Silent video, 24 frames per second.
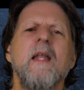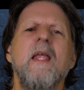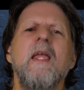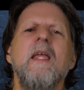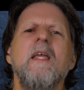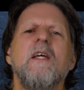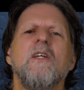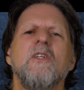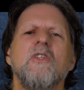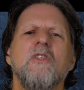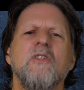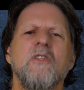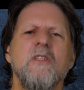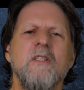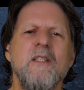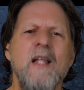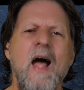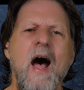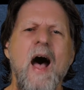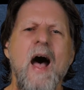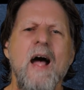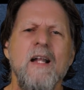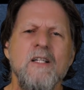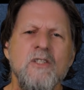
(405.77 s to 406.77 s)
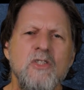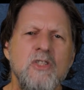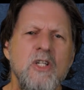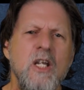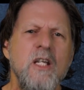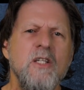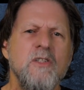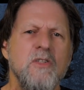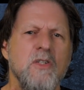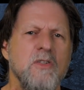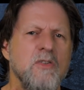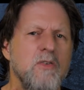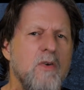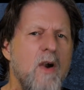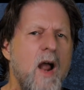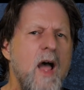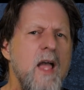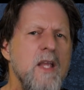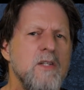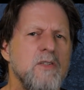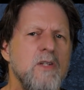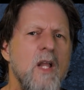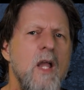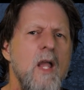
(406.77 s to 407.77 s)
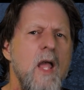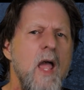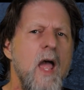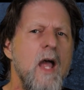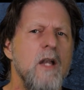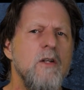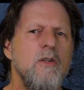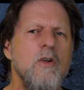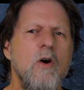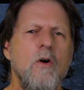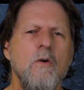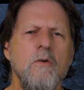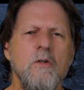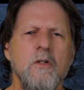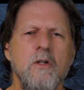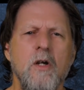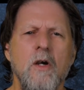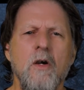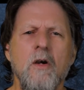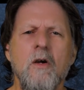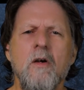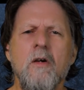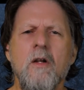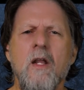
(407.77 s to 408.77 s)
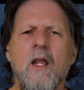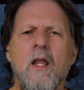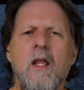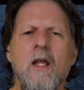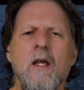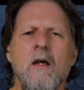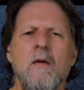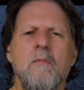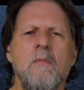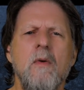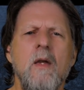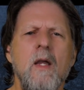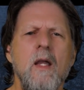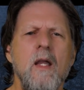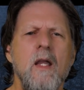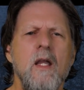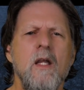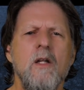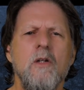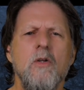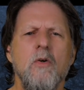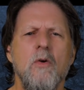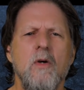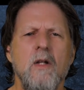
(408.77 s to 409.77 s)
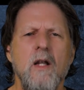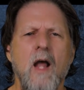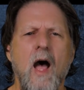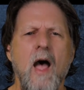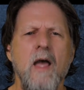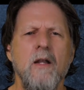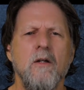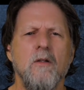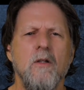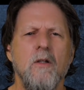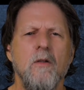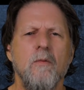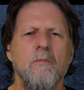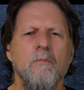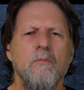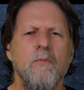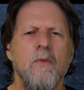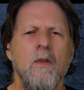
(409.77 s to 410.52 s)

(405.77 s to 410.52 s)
He is not Jesus Christ, and don't turn him into an idol.